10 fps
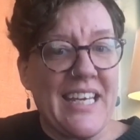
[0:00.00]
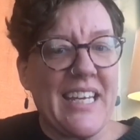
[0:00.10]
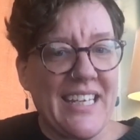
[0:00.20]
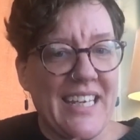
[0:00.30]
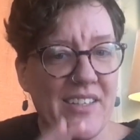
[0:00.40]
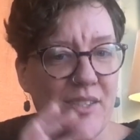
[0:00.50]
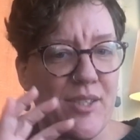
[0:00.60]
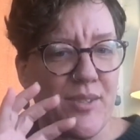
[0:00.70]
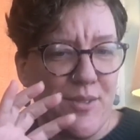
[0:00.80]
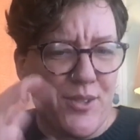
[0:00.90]
yet it
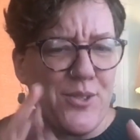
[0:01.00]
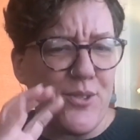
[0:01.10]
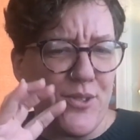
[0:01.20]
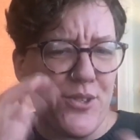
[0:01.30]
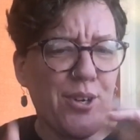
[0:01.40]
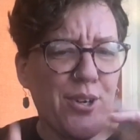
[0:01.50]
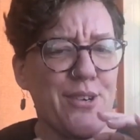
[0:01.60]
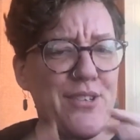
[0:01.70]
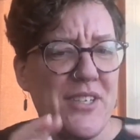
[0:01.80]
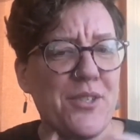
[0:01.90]
gets
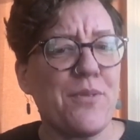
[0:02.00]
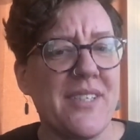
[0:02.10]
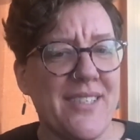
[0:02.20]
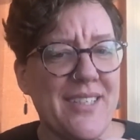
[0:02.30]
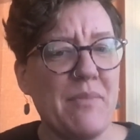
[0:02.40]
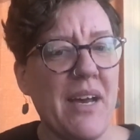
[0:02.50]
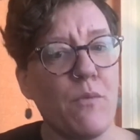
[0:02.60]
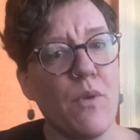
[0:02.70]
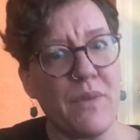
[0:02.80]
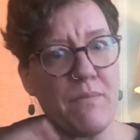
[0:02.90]
turned and twisted by
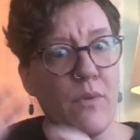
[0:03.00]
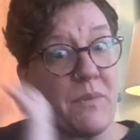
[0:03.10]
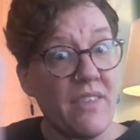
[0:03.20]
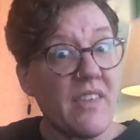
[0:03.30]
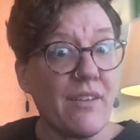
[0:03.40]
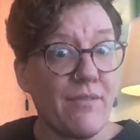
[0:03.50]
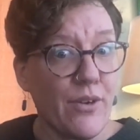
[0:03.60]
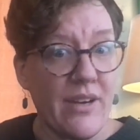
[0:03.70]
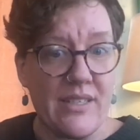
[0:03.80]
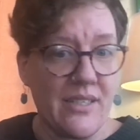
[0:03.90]
when we think of
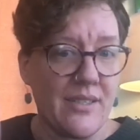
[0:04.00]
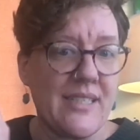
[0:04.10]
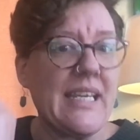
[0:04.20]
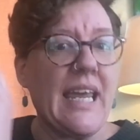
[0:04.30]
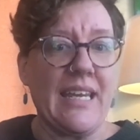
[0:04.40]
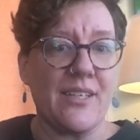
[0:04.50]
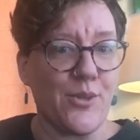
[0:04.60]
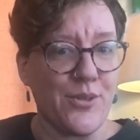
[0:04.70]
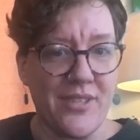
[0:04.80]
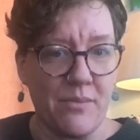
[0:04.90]
her as a saint
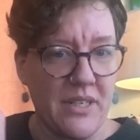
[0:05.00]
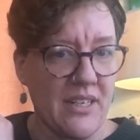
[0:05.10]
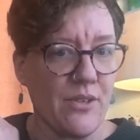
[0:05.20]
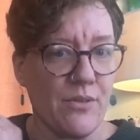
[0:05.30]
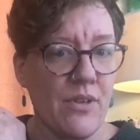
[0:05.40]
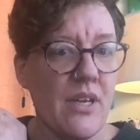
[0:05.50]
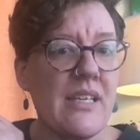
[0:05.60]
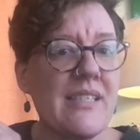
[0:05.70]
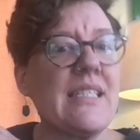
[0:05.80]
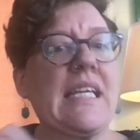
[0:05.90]
or somebody who
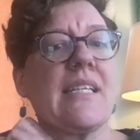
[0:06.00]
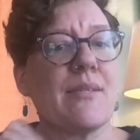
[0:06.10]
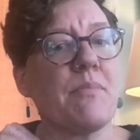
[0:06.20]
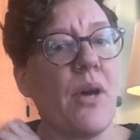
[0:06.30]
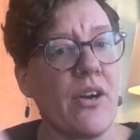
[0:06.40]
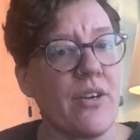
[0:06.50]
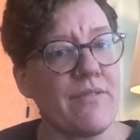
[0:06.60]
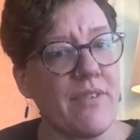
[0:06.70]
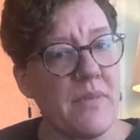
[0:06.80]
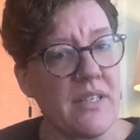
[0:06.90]
stands apart
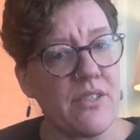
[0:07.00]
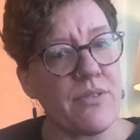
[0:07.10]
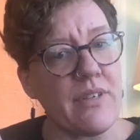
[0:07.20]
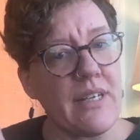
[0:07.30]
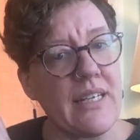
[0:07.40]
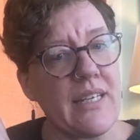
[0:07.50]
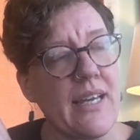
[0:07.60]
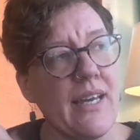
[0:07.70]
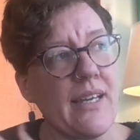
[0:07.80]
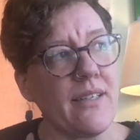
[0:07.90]
from history.
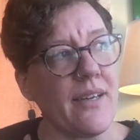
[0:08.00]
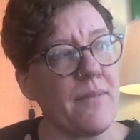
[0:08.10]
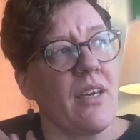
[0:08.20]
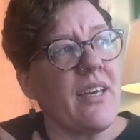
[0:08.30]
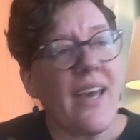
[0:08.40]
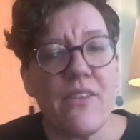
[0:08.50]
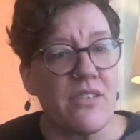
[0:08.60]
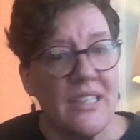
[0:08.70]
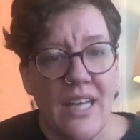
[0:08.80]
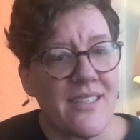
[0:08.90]
And yeah, there's
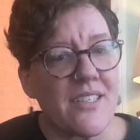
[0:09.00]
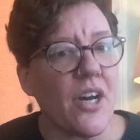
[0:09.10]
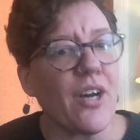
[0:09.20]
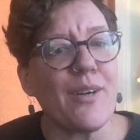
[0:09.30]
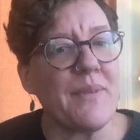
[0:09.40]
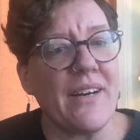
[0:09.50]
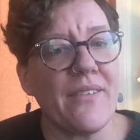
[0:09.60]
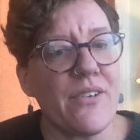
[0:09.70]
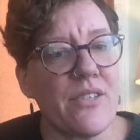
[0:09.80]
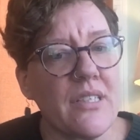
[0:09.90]
a lot to talk about.
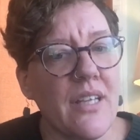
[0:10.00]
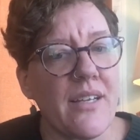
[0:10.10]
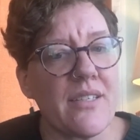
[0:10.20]
There's a lot